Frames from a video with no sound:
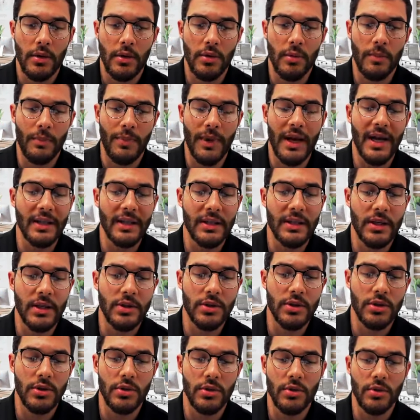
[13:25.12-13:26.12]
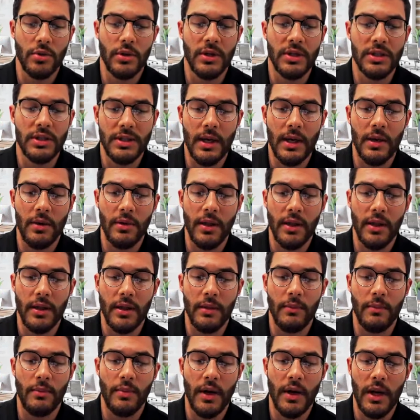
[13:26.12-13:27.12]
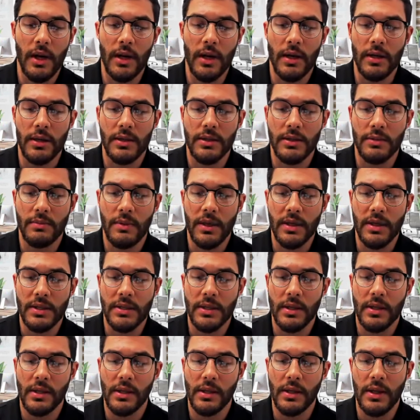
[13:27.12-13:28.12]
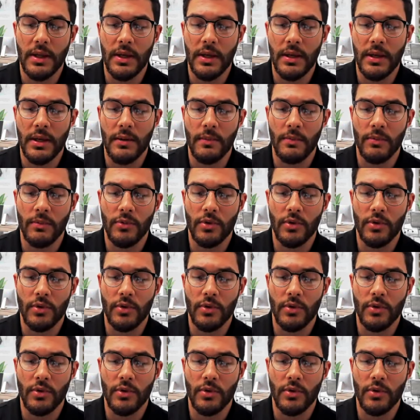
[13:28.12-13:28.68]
you pay attention to a sound that the brain is basically